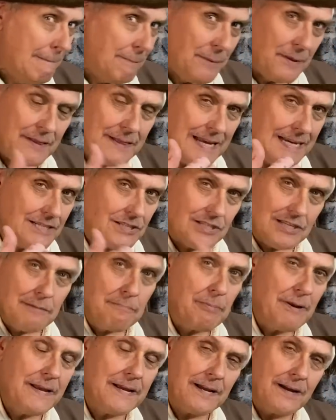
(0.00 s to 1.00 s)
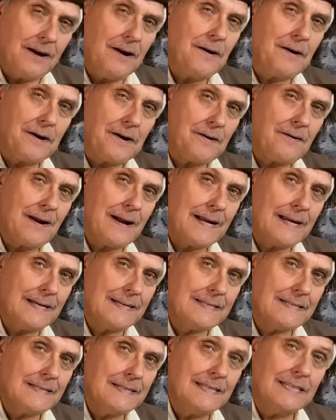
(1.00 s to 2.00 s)
that they simply can't crack
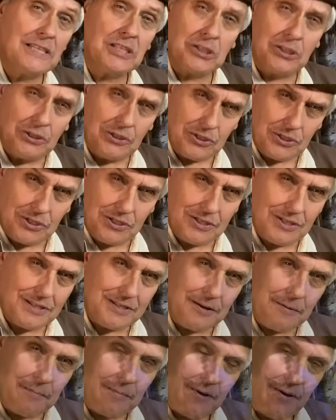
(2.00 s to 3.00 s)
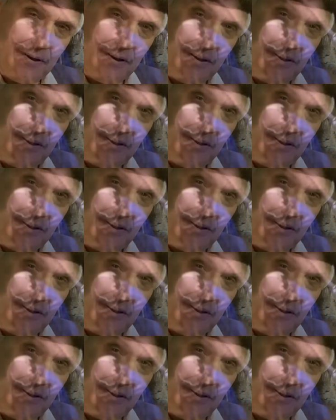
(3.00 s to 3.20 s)
it. And it costs them